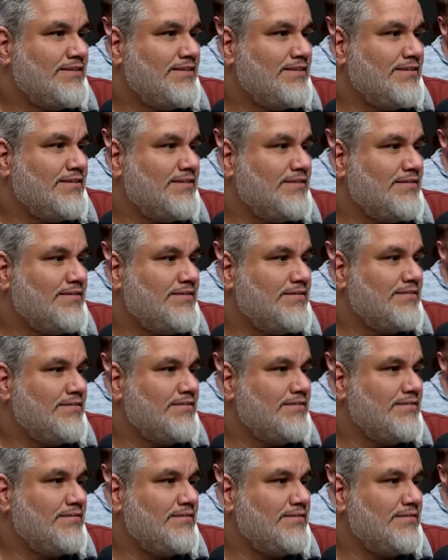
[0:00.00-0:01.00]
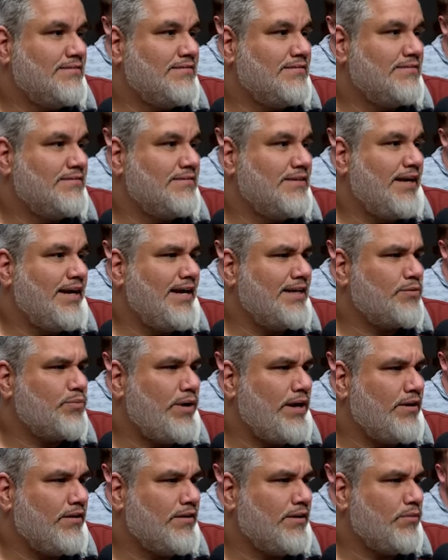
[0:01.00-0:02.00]
He was upset. I guess,
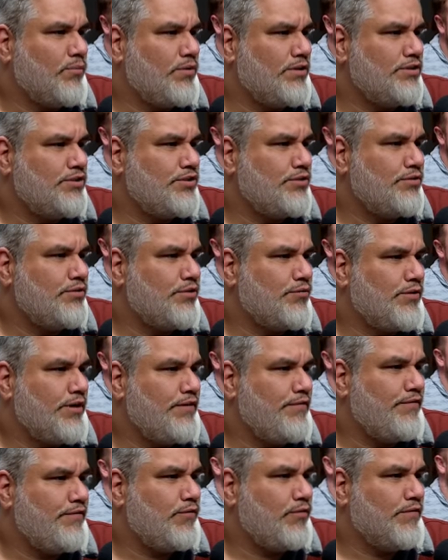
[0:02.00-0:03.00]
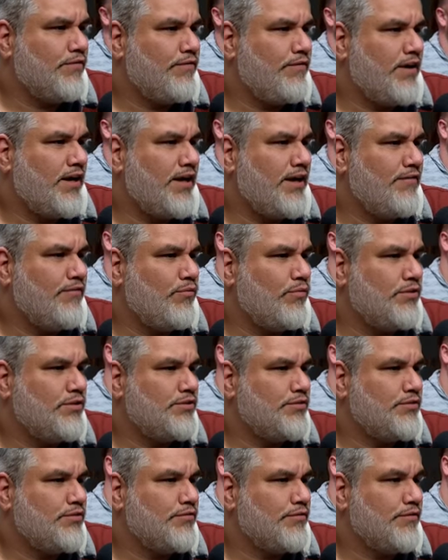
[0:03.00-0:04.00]
wait, hold on. One, two, three, four, five. One,
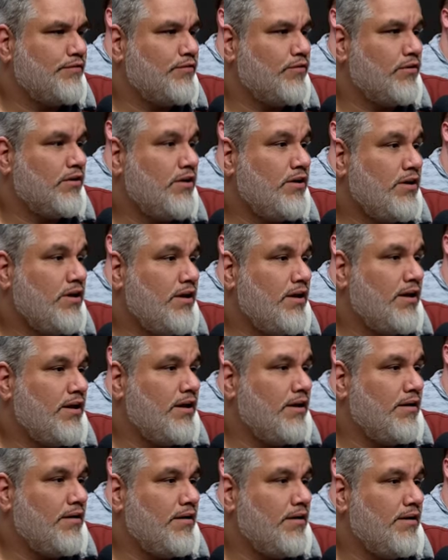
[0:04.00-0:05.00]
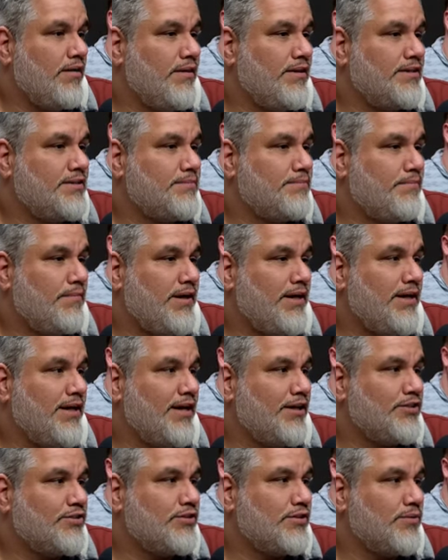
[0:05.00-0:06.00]
two, three, four. This might
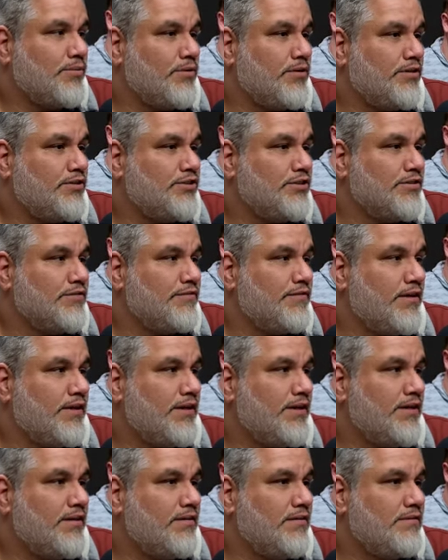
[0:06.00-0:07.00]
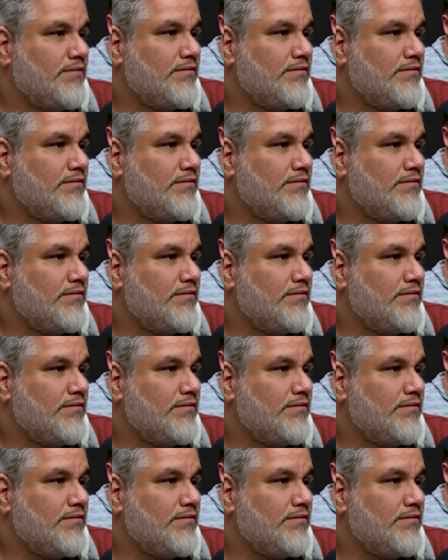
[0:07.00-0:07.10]
actually work just fine.